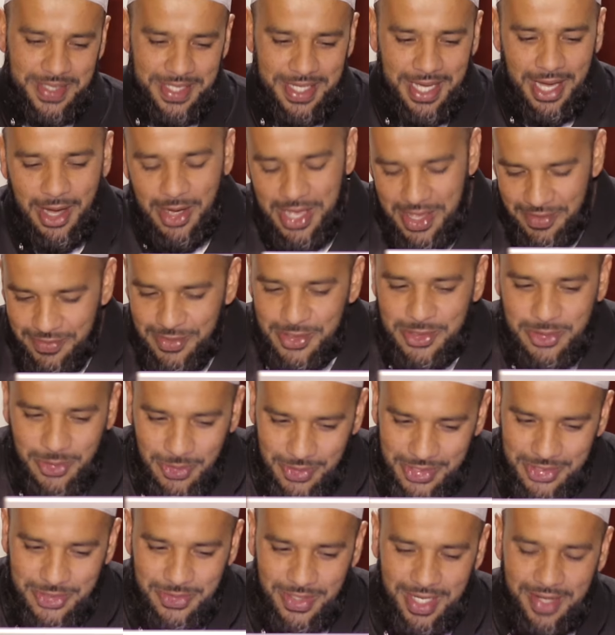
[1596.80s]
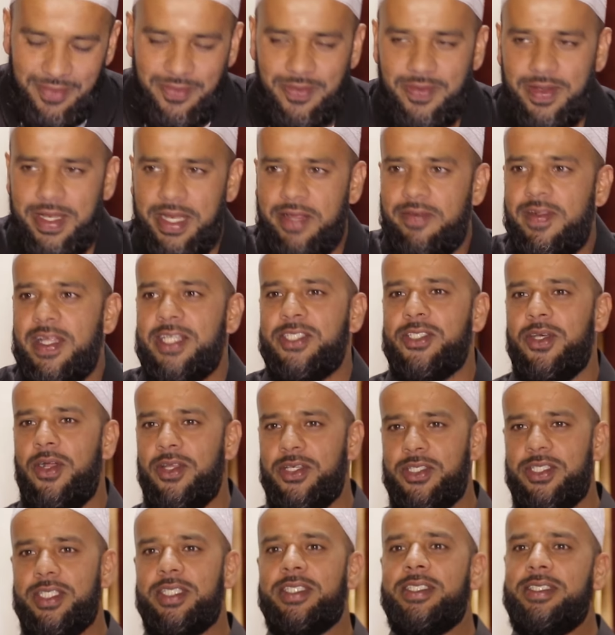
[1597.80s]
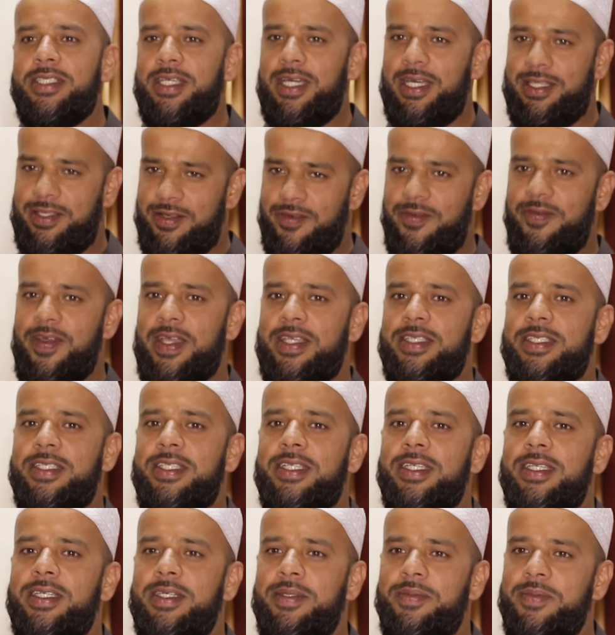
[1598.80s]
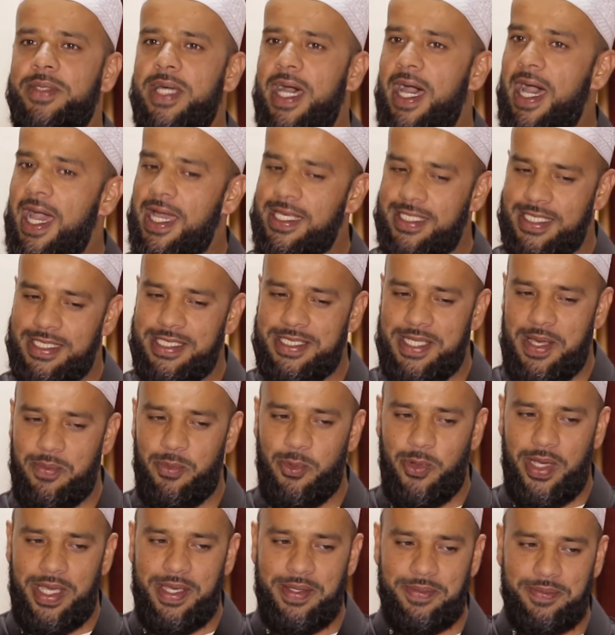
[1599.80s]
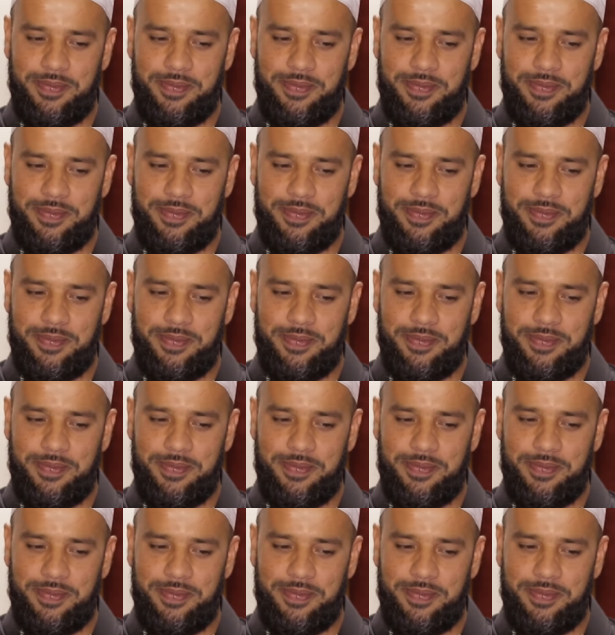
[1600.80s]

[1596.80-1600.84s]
However, according to the reflexologists, it affects the, the eyes in some way.